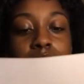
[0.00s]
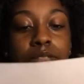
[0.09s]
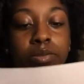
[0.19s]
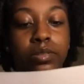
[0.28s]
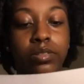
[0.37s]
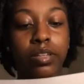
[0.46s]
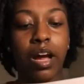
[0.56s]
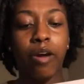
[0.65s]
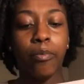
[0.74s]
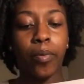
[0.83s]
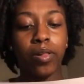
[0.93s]
is
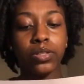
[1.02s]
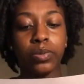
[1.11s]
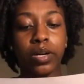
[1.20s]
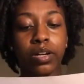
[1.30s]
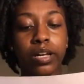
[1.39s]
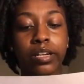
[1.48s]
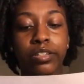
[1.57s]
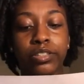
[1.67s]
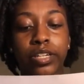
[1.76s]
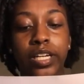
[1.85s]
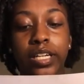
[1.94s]
well in your
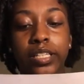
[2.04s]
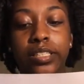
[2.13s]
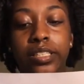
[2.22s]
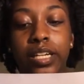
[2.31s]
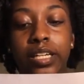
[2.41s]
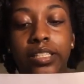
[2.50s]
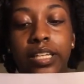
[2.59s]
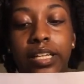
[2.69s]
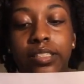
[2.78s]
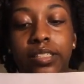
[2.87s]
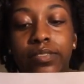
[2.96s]
training and studies
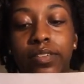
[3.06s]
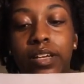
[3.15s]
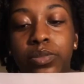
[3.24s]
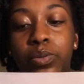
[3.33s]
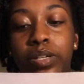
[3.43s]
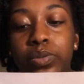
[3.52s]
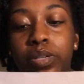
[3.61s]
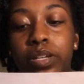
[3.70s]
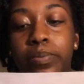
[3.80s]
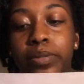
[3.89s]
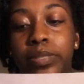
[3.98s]
as a
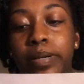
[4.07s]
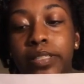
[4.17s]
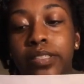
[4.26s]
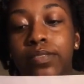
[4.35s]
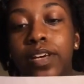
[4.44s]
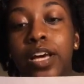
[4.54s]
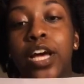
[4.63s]
2020 prospective